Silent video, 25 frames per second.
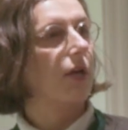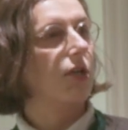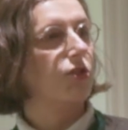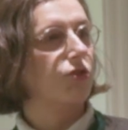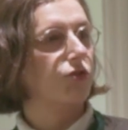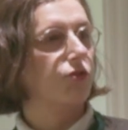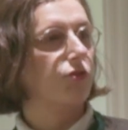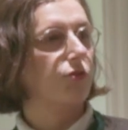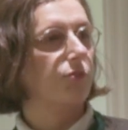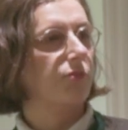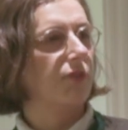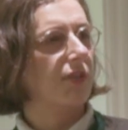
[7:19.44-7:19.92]

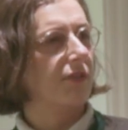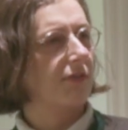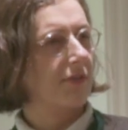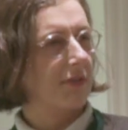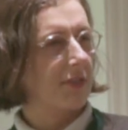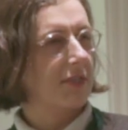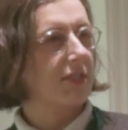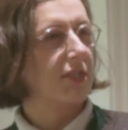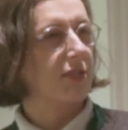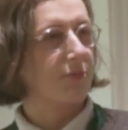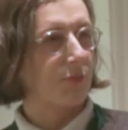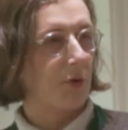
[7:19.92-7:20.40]
assume that
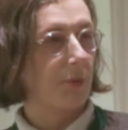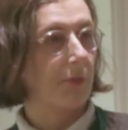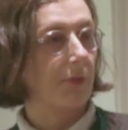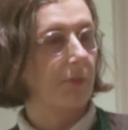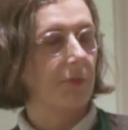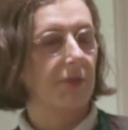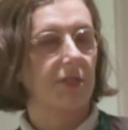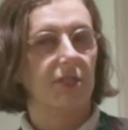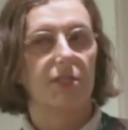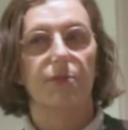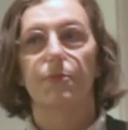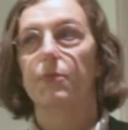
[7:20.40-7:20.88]
this is
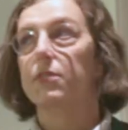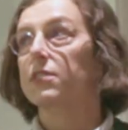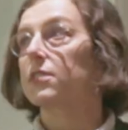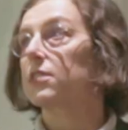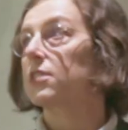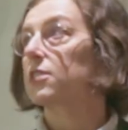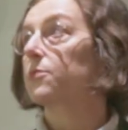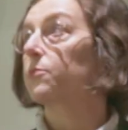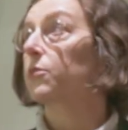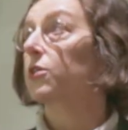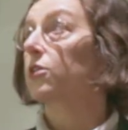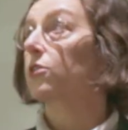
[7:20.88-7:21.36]
probably a
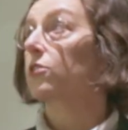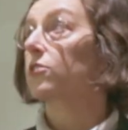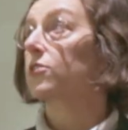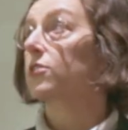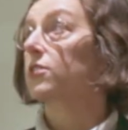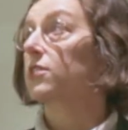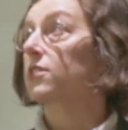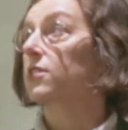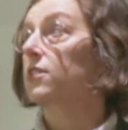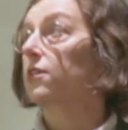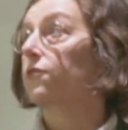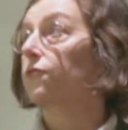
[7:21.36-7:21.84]
species because
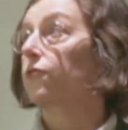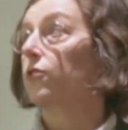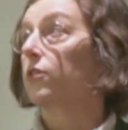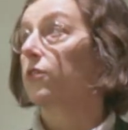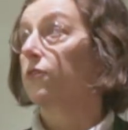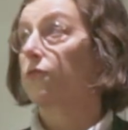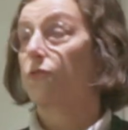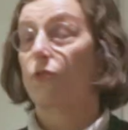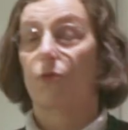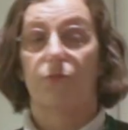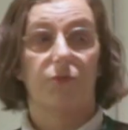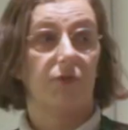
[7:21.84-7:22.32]
it's
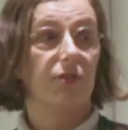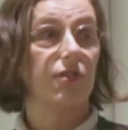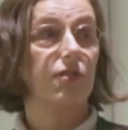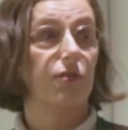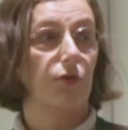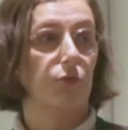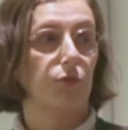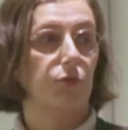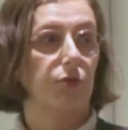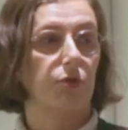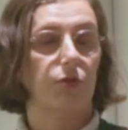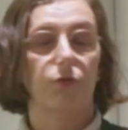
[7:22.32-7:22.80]
different from this
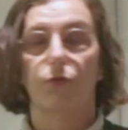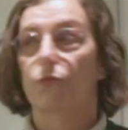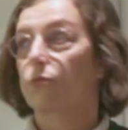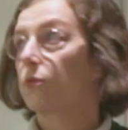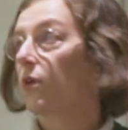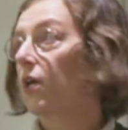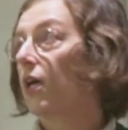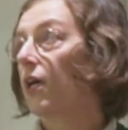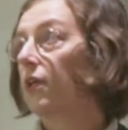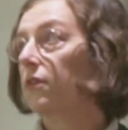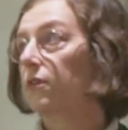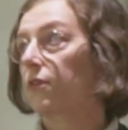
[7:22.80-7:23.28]
OTU
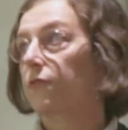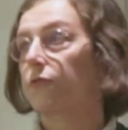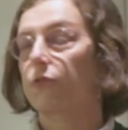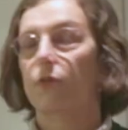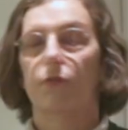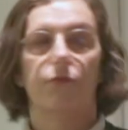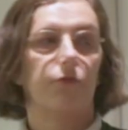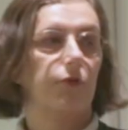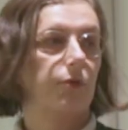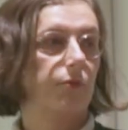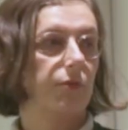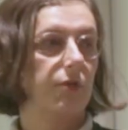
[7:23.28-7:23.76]
and
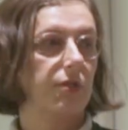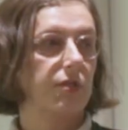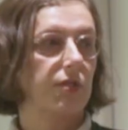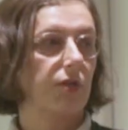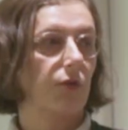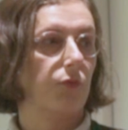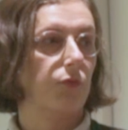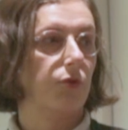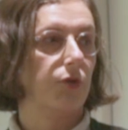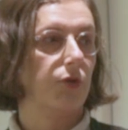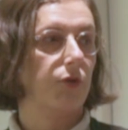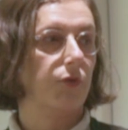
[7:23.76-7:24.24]
different from this
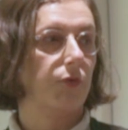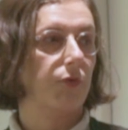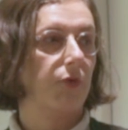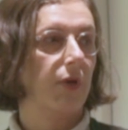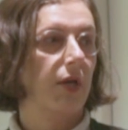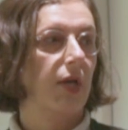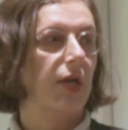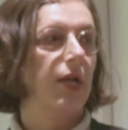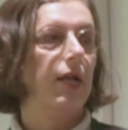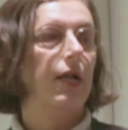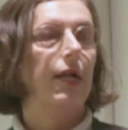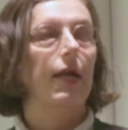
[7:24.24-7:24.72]
OTU.
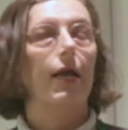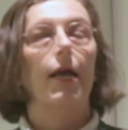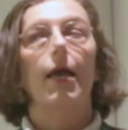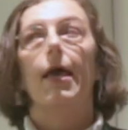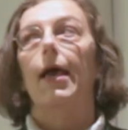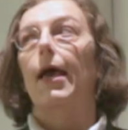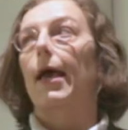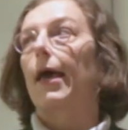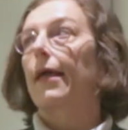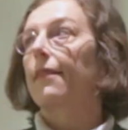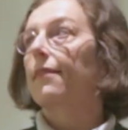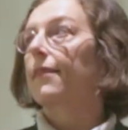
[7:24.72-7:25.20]

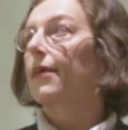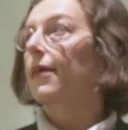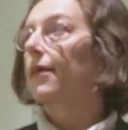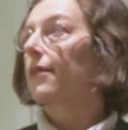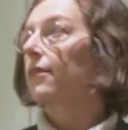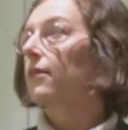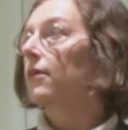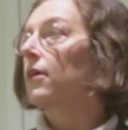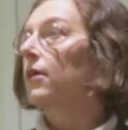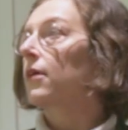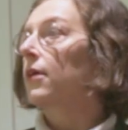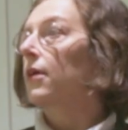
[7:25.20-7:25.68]
And
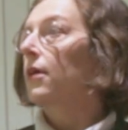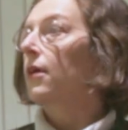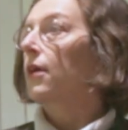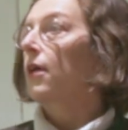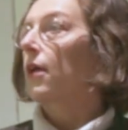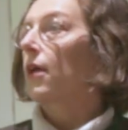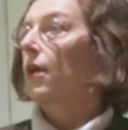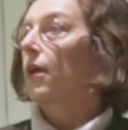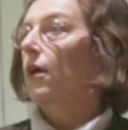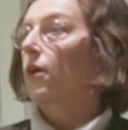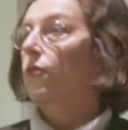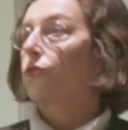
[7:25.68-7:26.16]
then
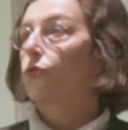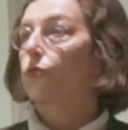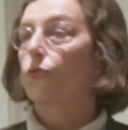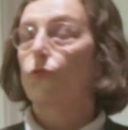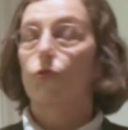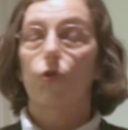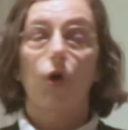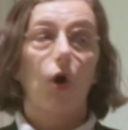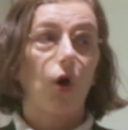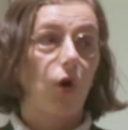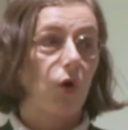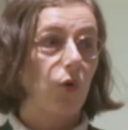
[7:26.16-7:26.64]
to
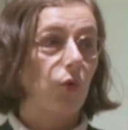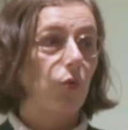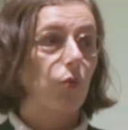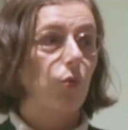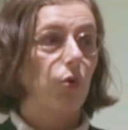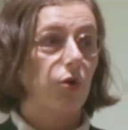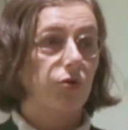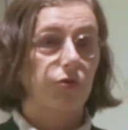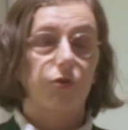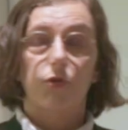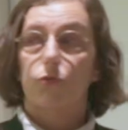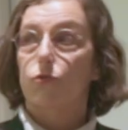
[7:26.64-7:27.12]
know
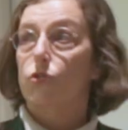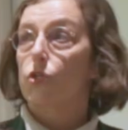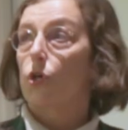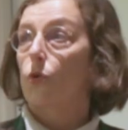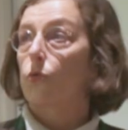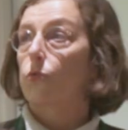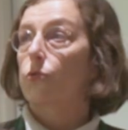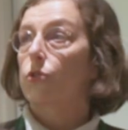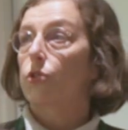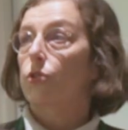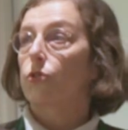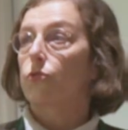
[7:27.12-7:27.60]
what those
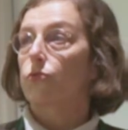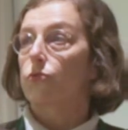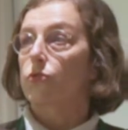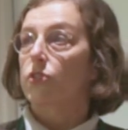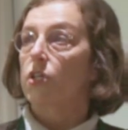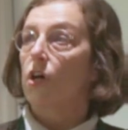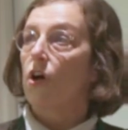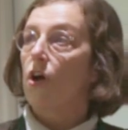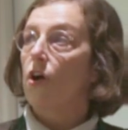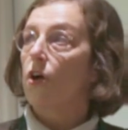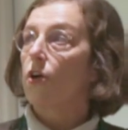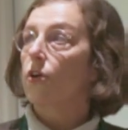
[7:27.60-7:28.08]

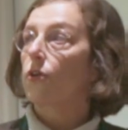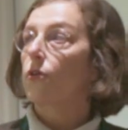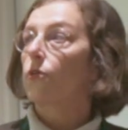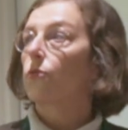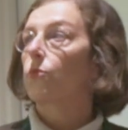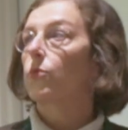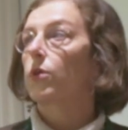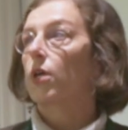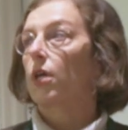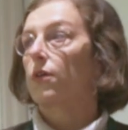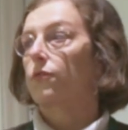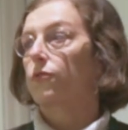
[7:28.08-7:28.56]
OTUs are,
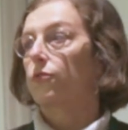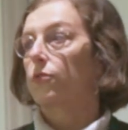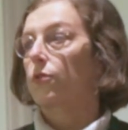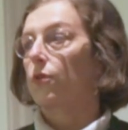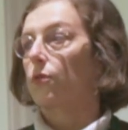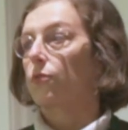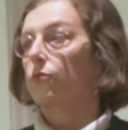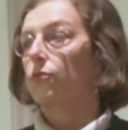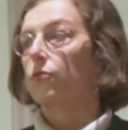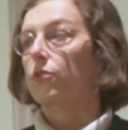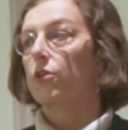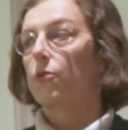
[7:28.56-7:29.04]
we have to
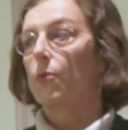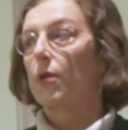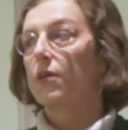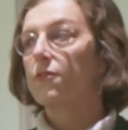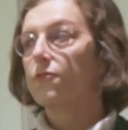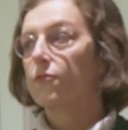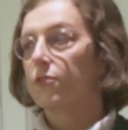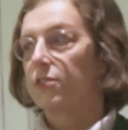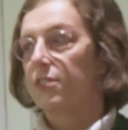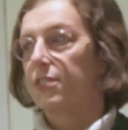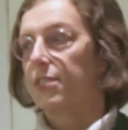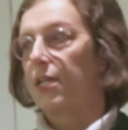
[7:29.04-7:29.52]
go to the
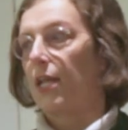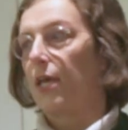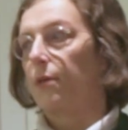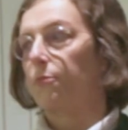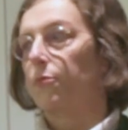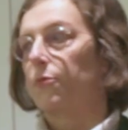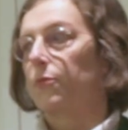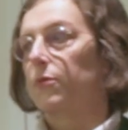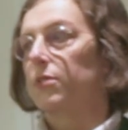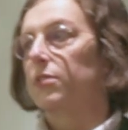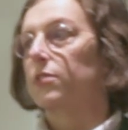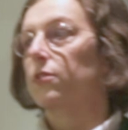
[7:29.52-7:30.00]
reference
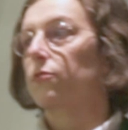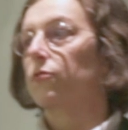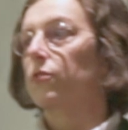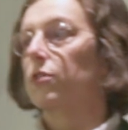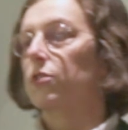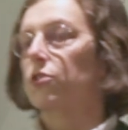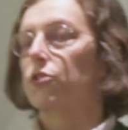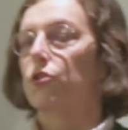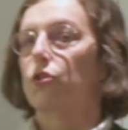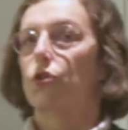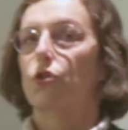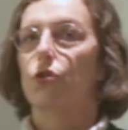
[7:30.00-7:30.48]
library. So
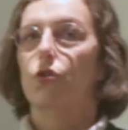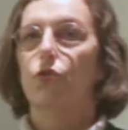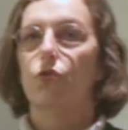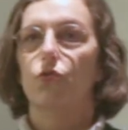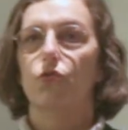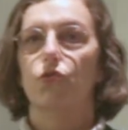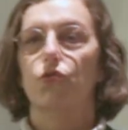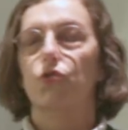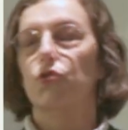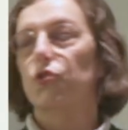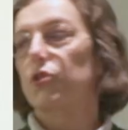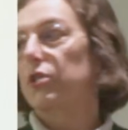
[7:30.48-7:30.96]
there's a
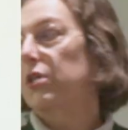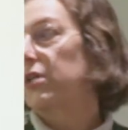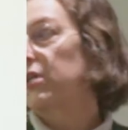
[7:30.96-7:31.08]
huge